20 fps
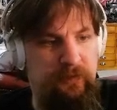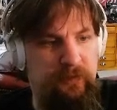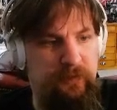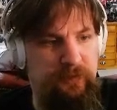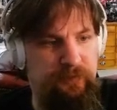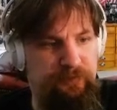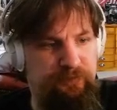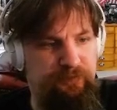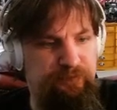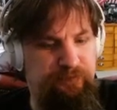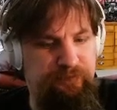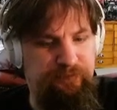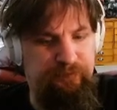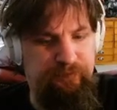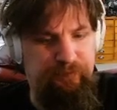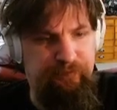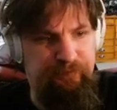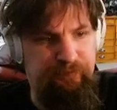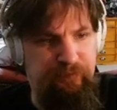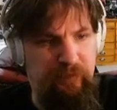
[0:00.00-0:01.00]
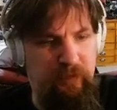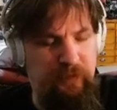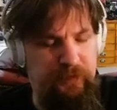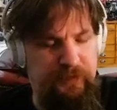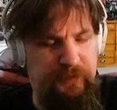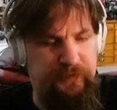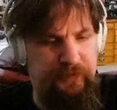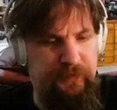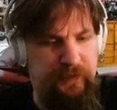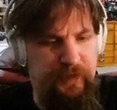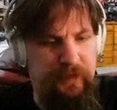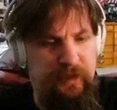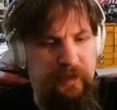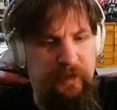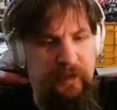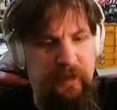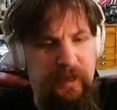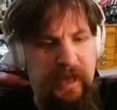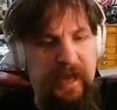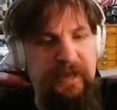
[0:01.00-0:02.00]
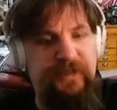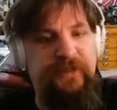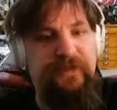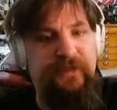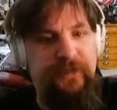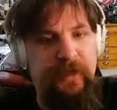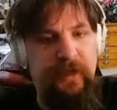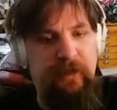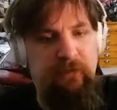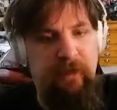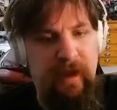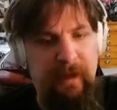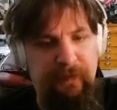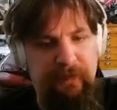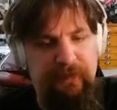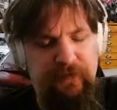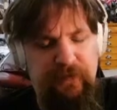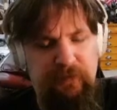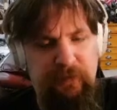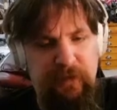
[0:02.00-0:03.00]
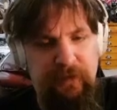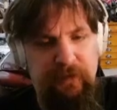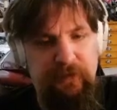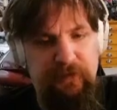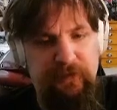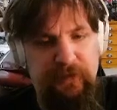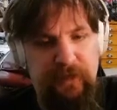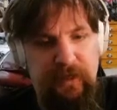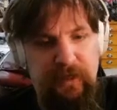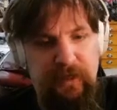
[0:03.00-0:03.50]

We'll purchase it. I should say grab it some other time.